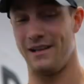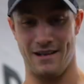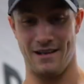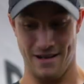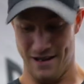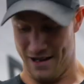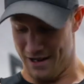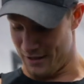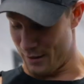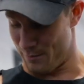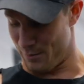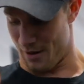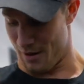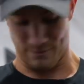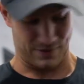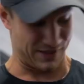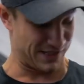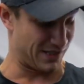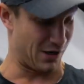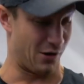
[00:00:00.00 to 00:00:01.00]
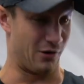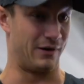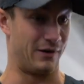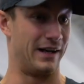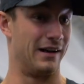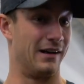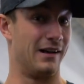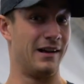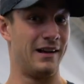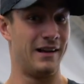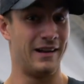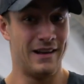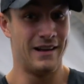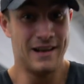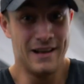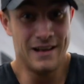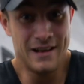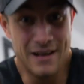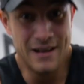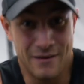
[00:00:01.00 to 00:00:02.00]
The pump is so real.
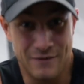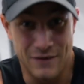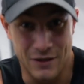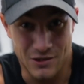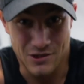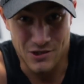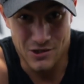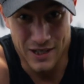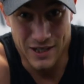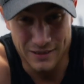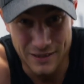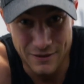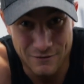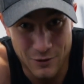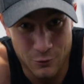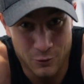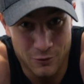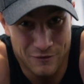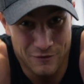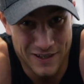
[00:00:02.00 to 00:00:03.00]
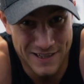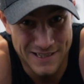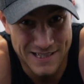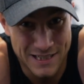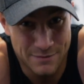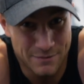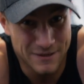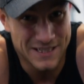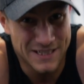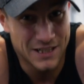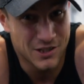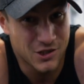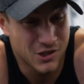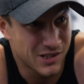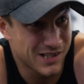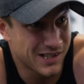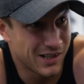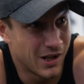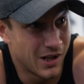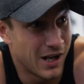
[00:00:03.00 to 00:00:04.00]
Feels great lifting with Vince. He's been teaching
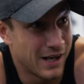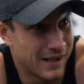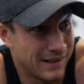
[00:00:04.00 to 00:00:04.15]
us a lot.